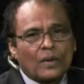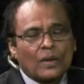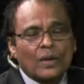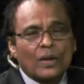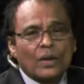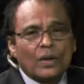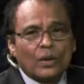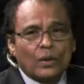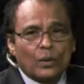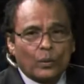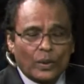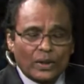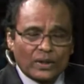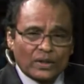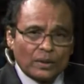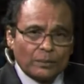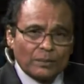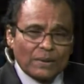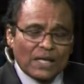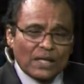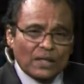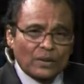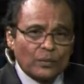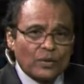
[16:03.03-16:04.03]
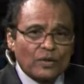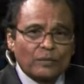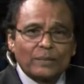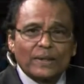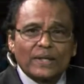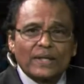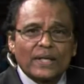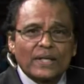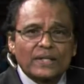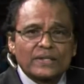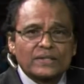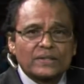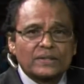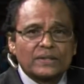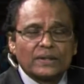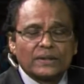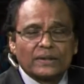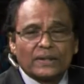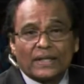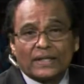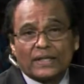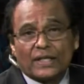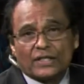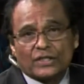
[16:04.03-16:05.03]
Welcome back with my guest,
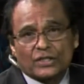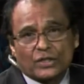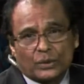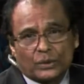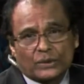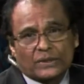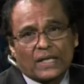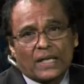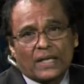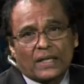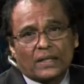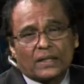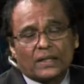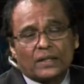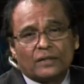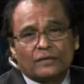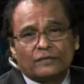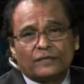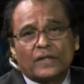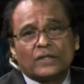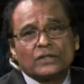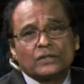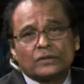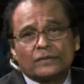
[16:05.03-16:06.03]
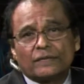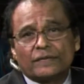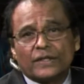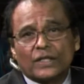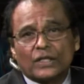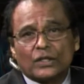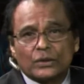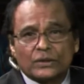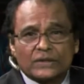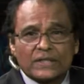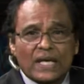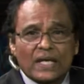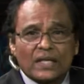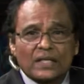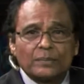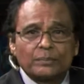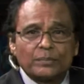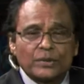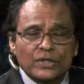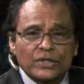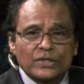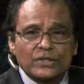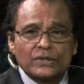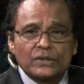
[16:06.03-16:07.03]
Nainesh Kotak, founder of the Kotak
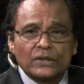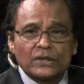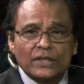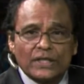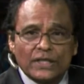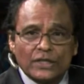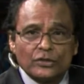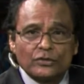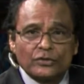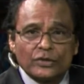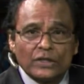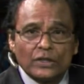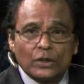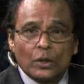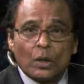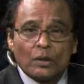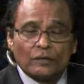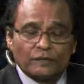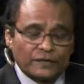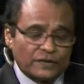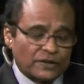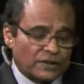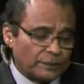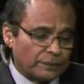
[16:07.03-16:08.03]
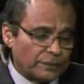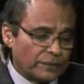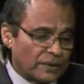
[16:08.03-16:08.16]
Personal Injury Law Firm.